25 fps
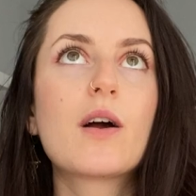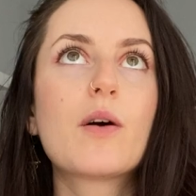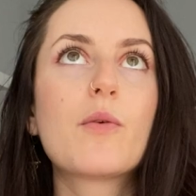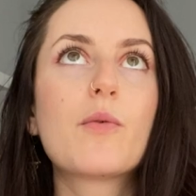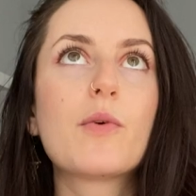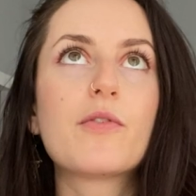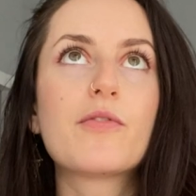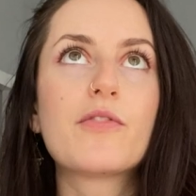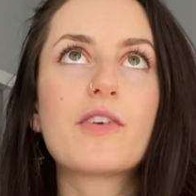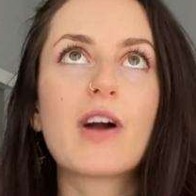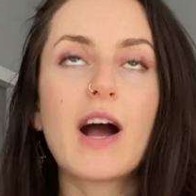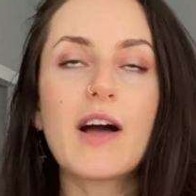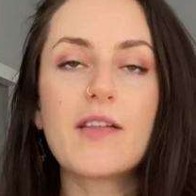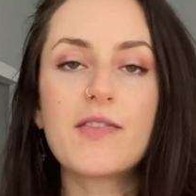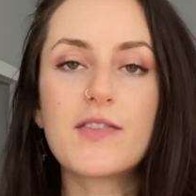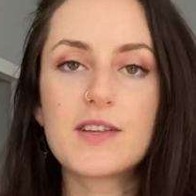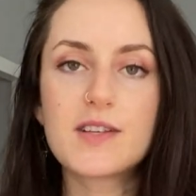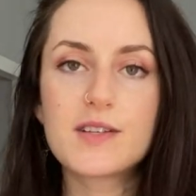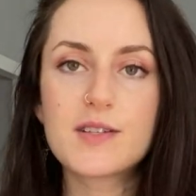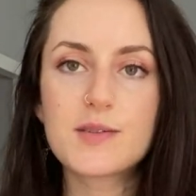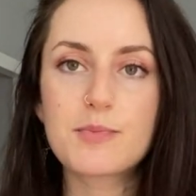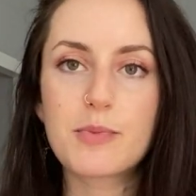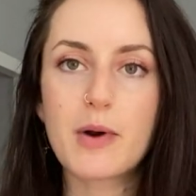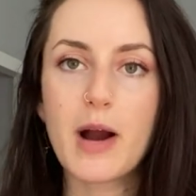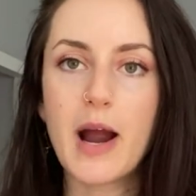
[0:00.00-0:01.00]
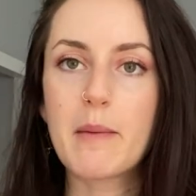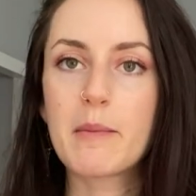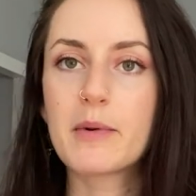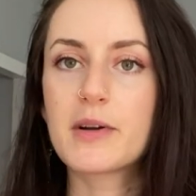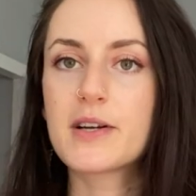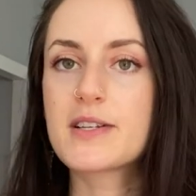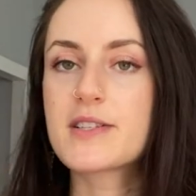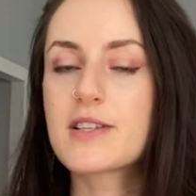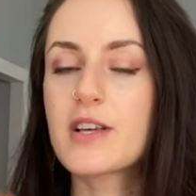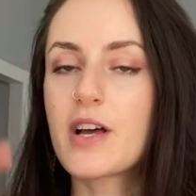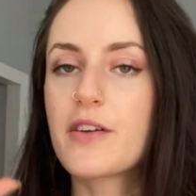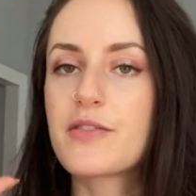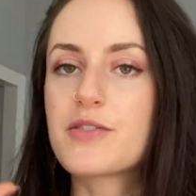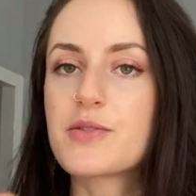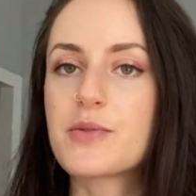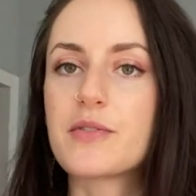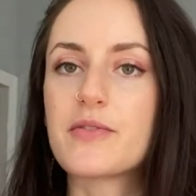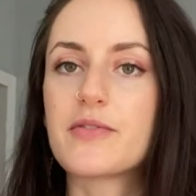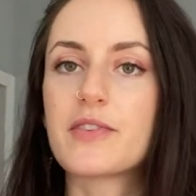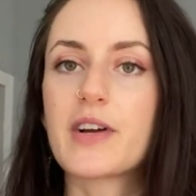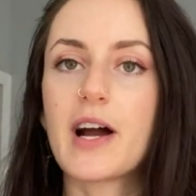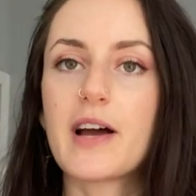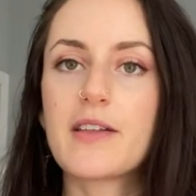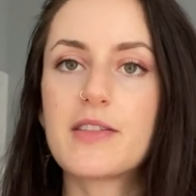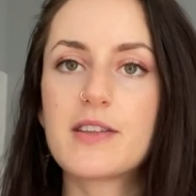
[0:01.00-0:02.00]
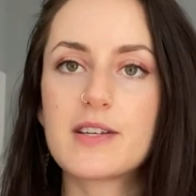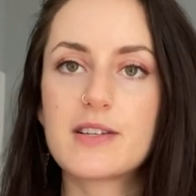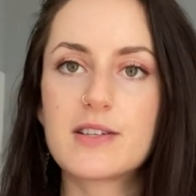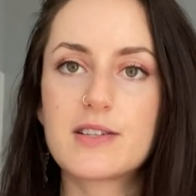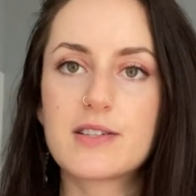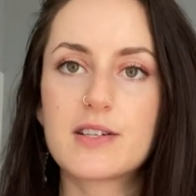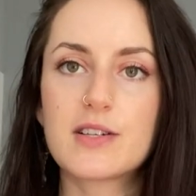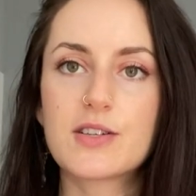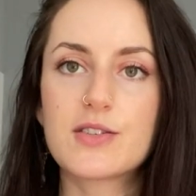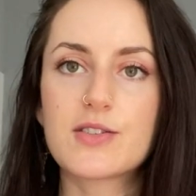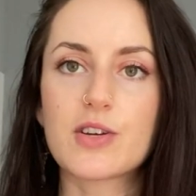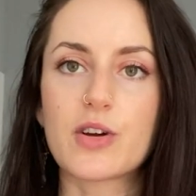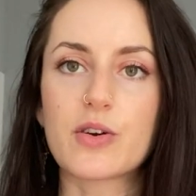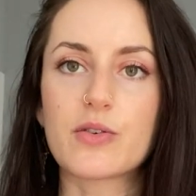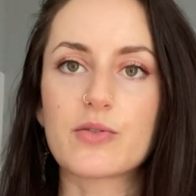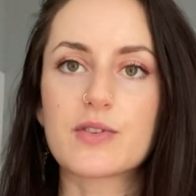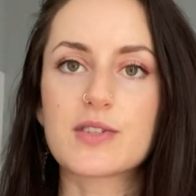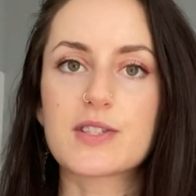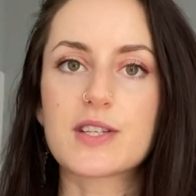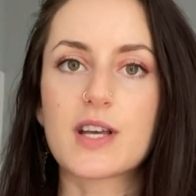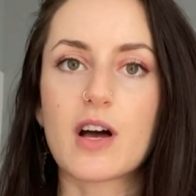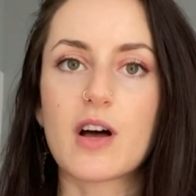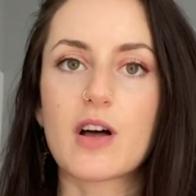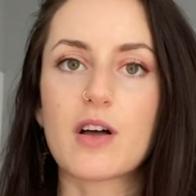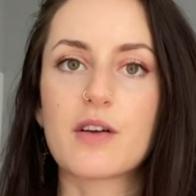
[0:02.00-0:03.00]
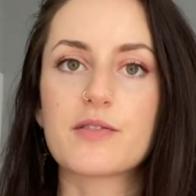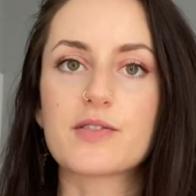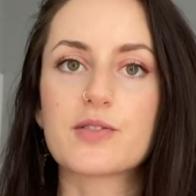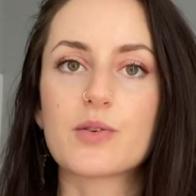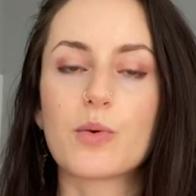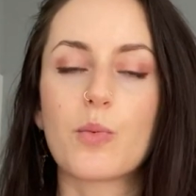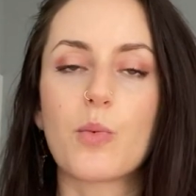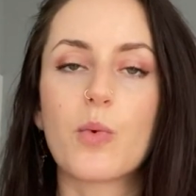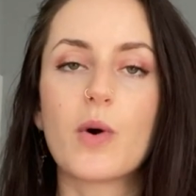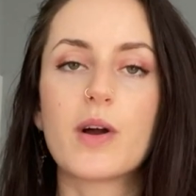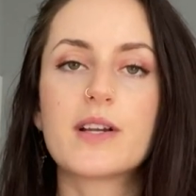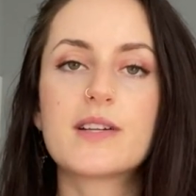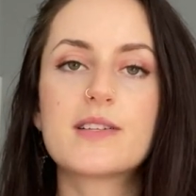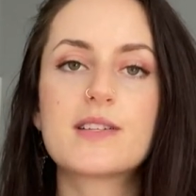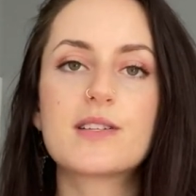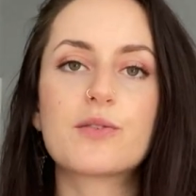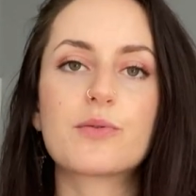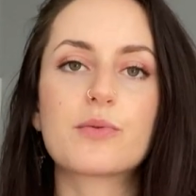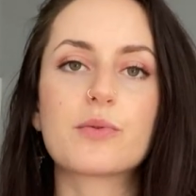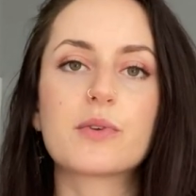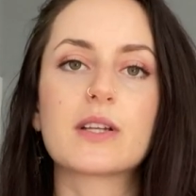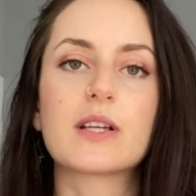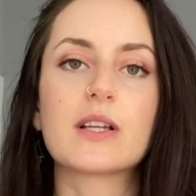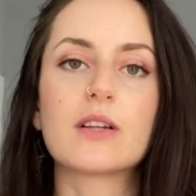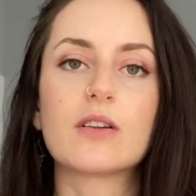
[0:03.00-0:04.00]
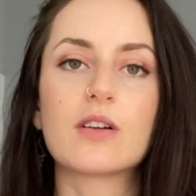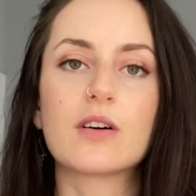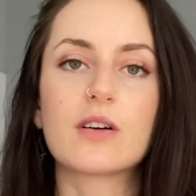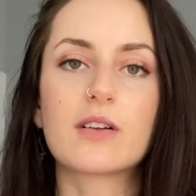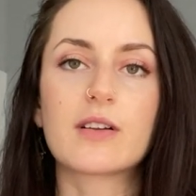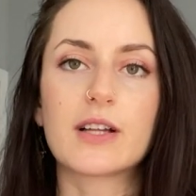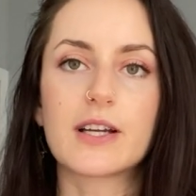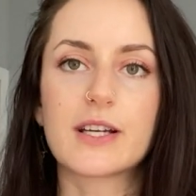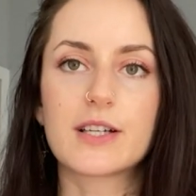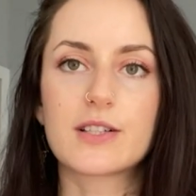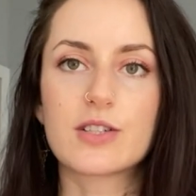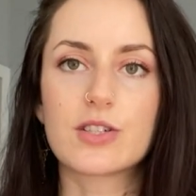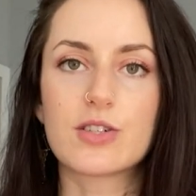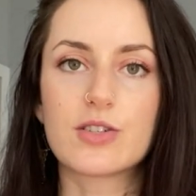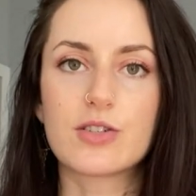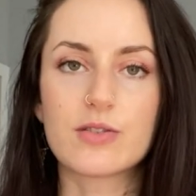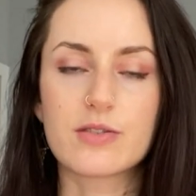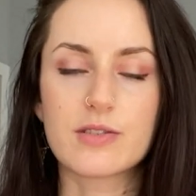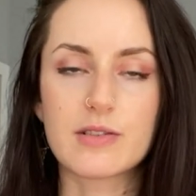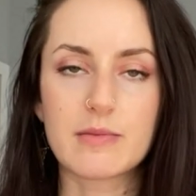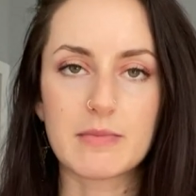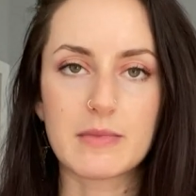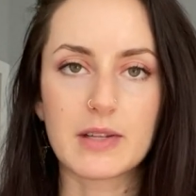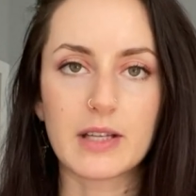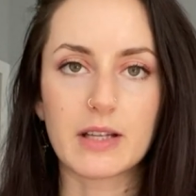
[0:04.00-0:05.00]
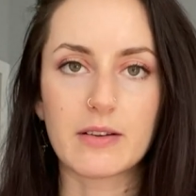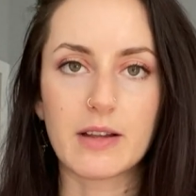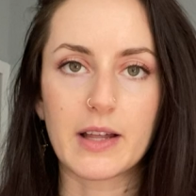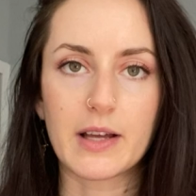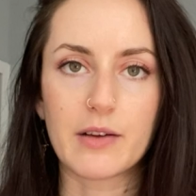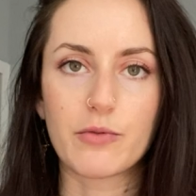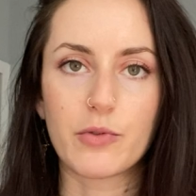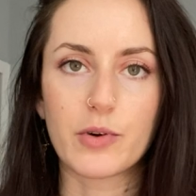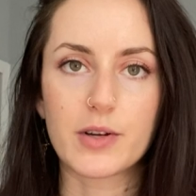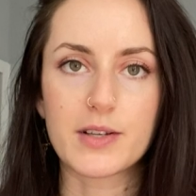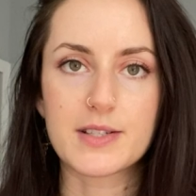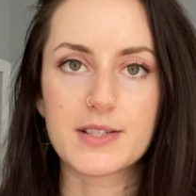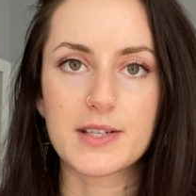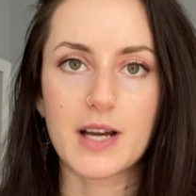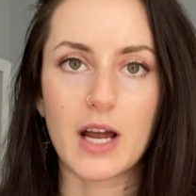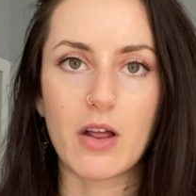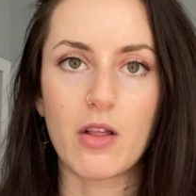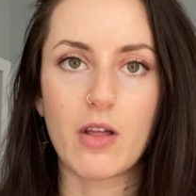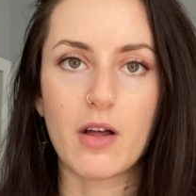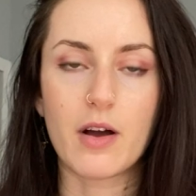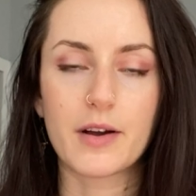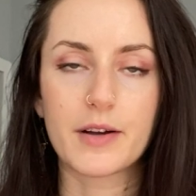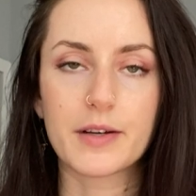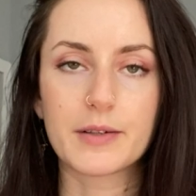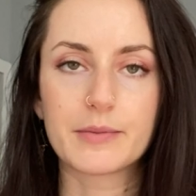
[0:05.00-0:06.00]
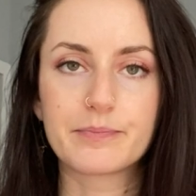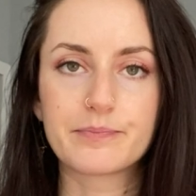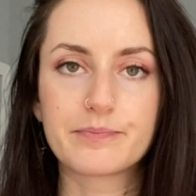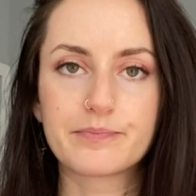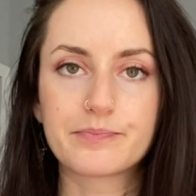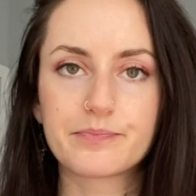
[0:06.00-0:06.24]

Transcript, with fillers: we've got these primary selves, we've got these disowned selves. What does it really look like to do something like voice dialogue?